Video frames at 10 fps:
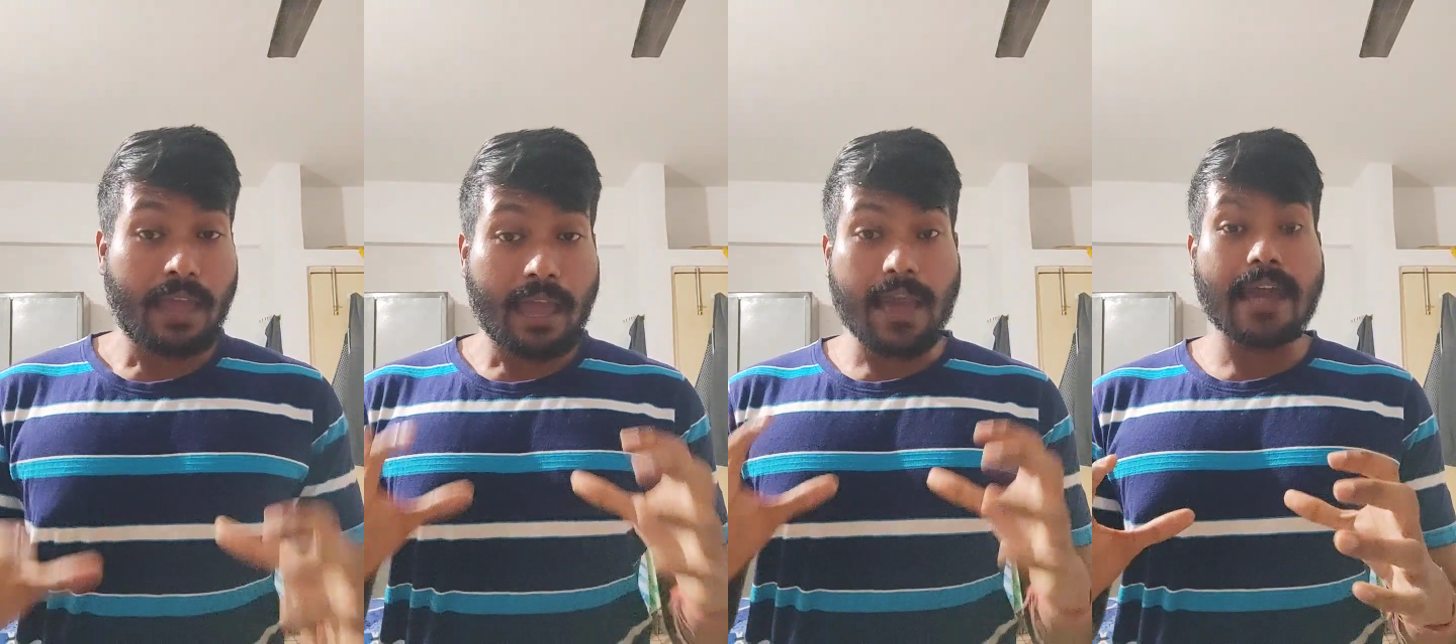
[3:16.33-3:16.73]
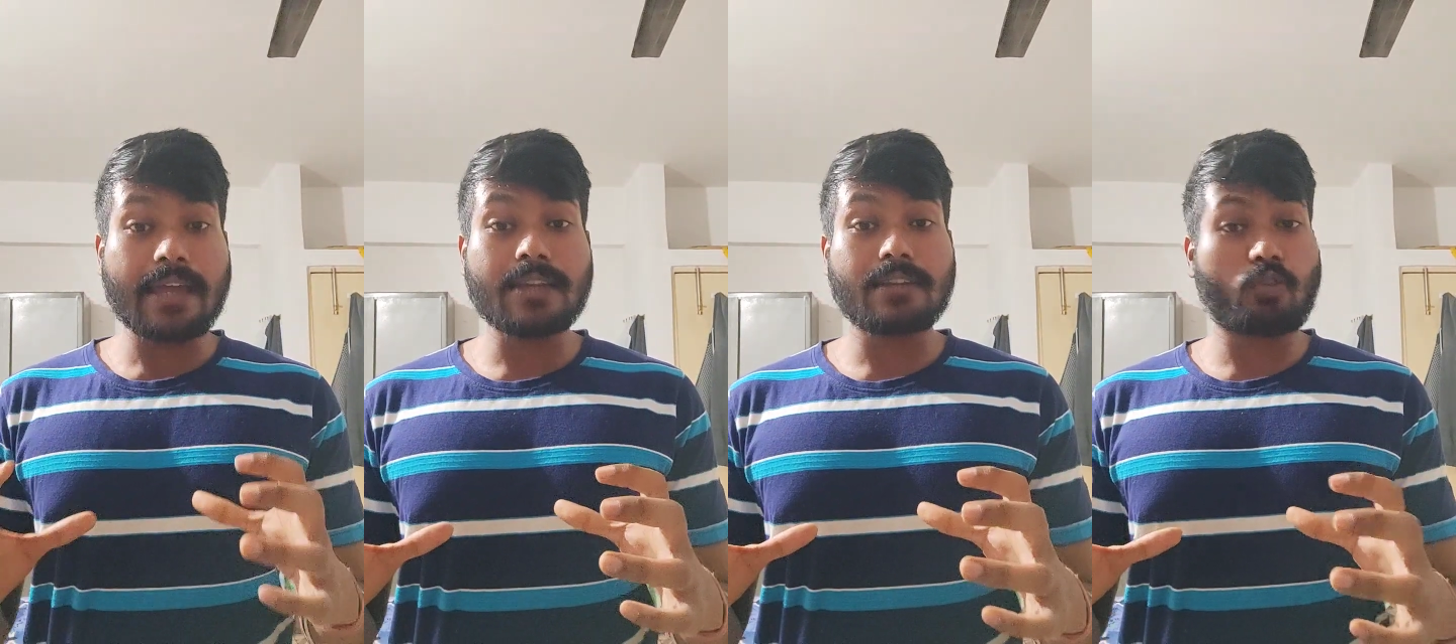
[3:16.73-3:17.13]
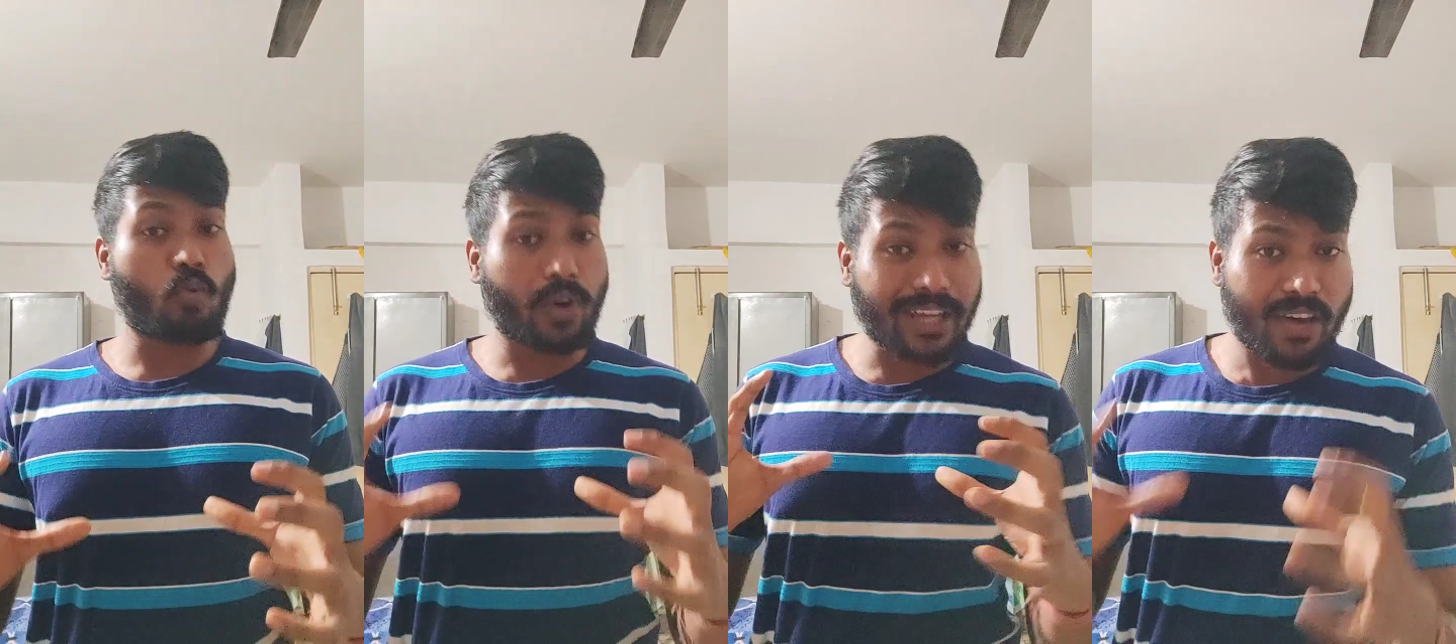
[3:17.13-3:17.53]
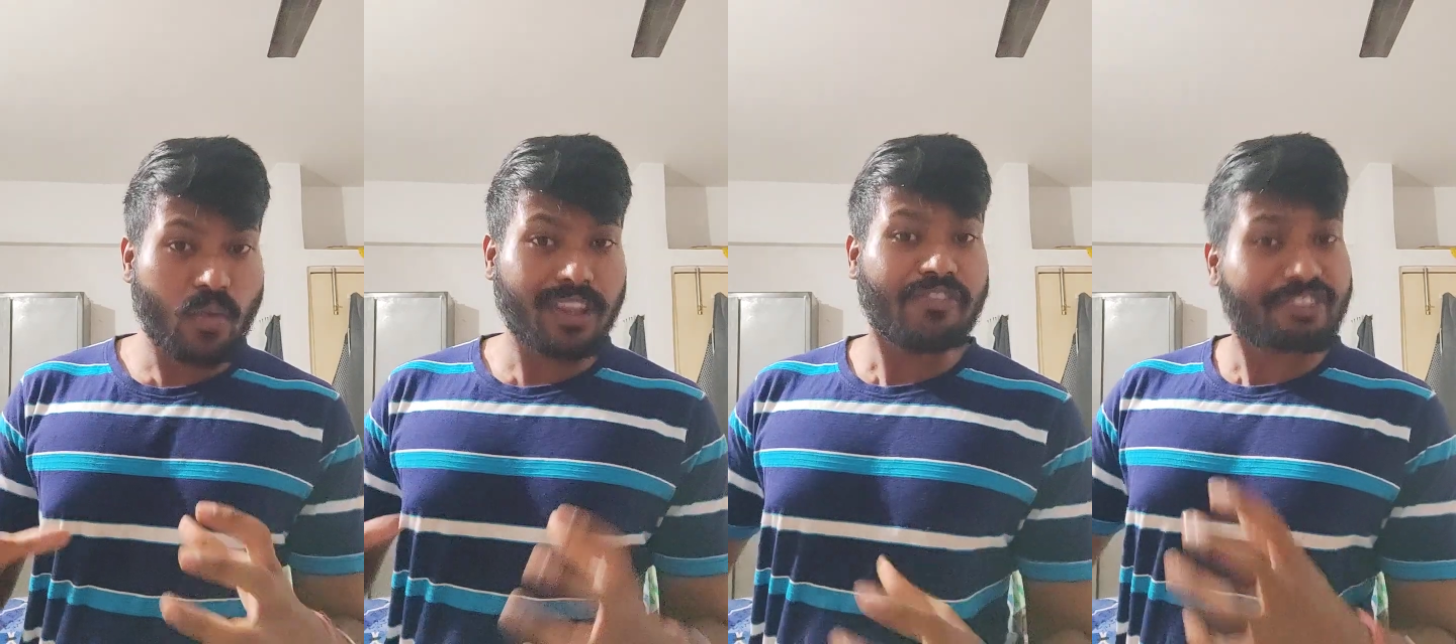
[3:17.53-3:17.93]
And whatever
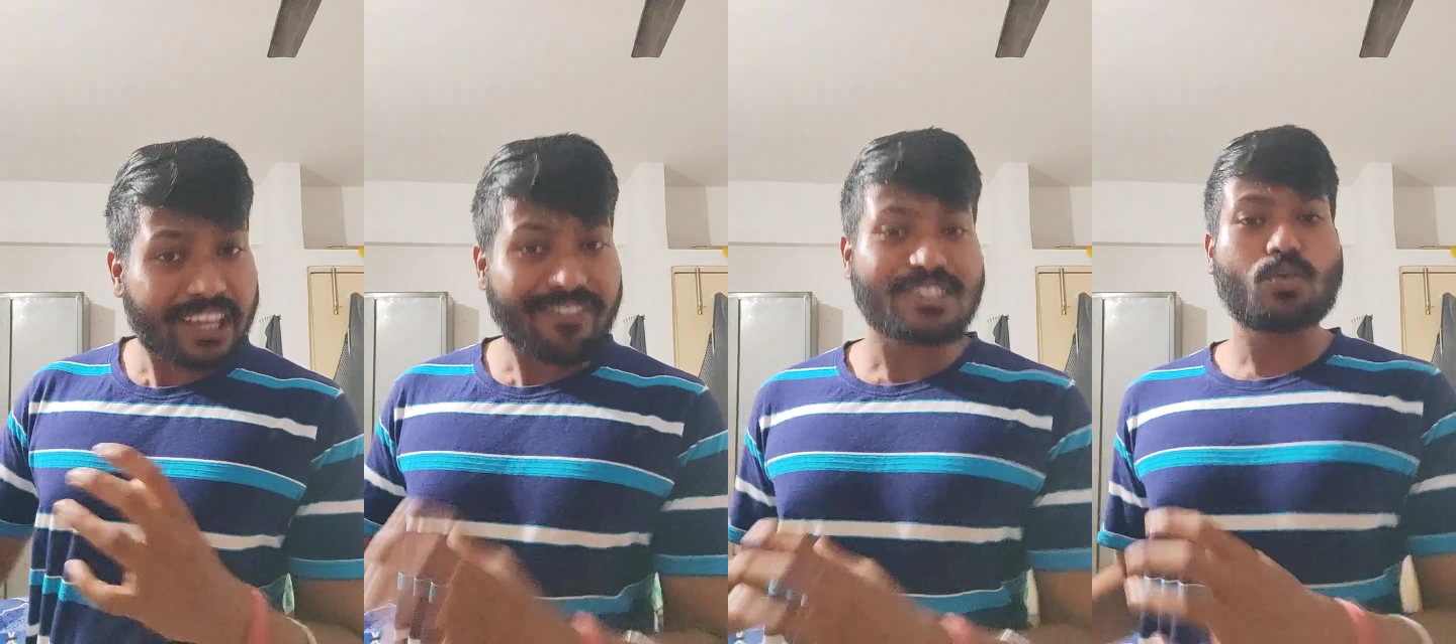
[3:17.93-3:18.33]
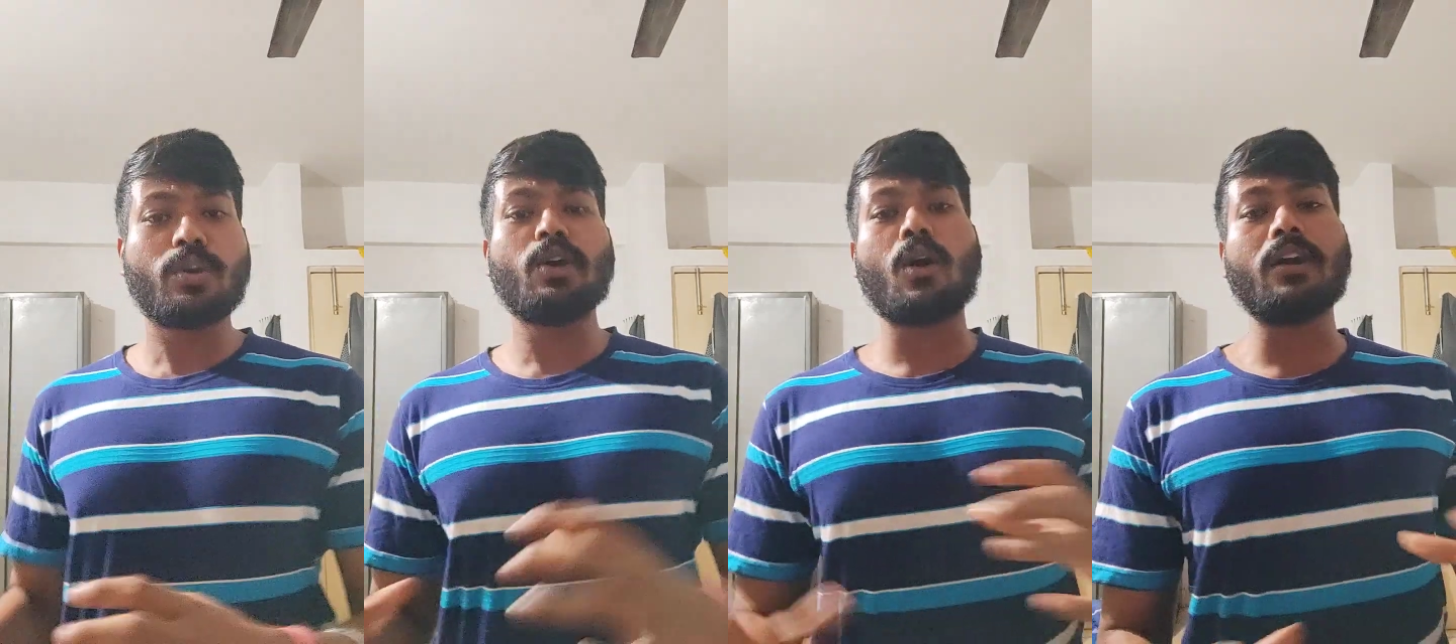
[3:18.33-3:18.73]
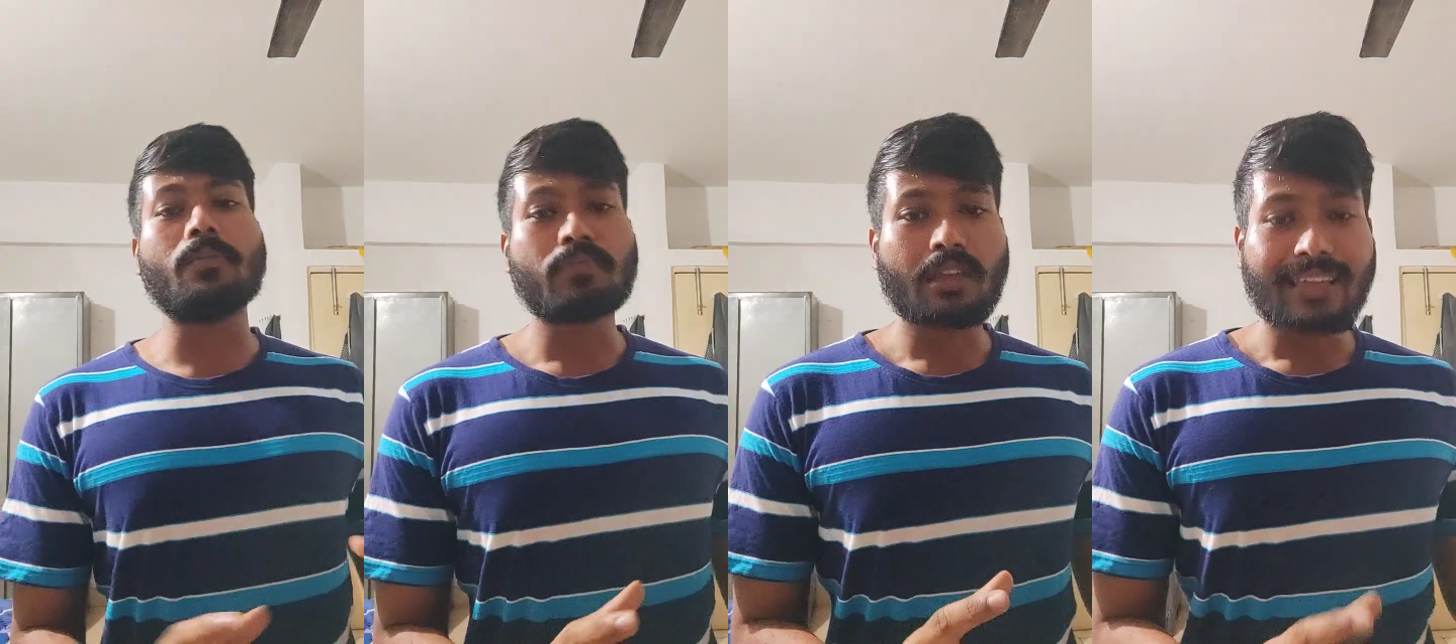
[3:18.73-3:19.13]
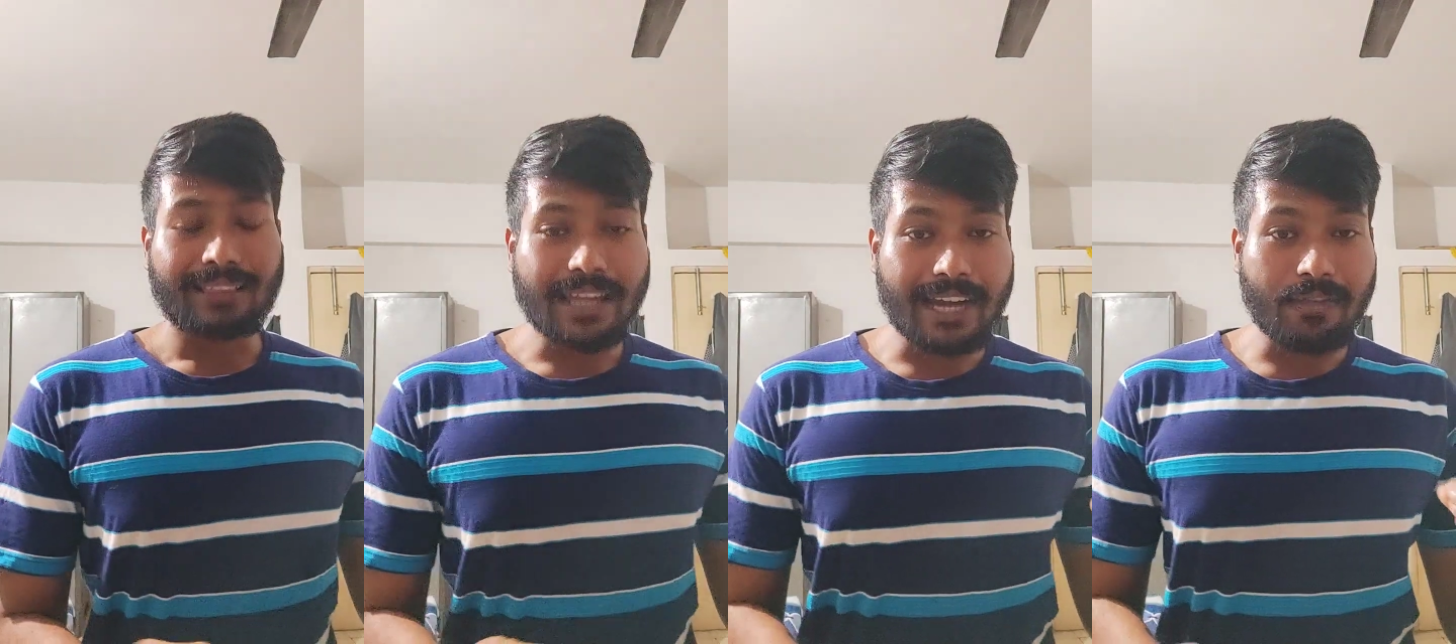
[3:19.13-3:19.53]
the wave is going on,
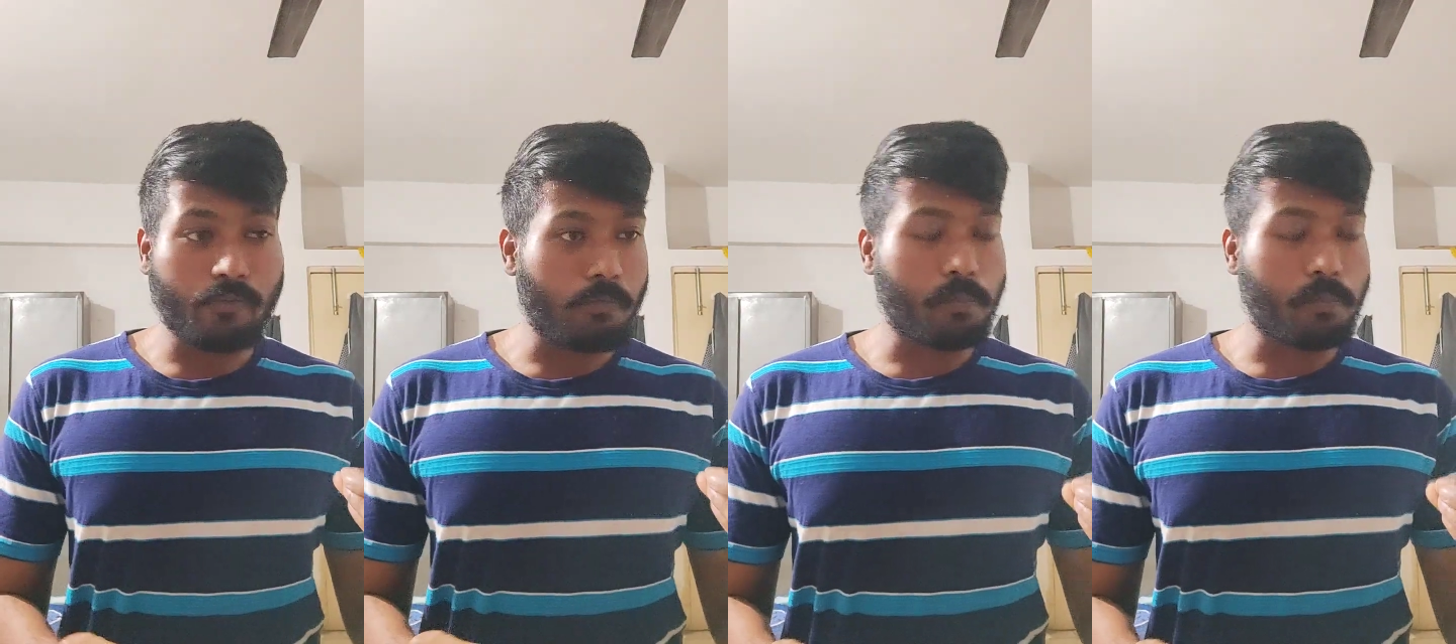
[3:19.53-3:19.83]
that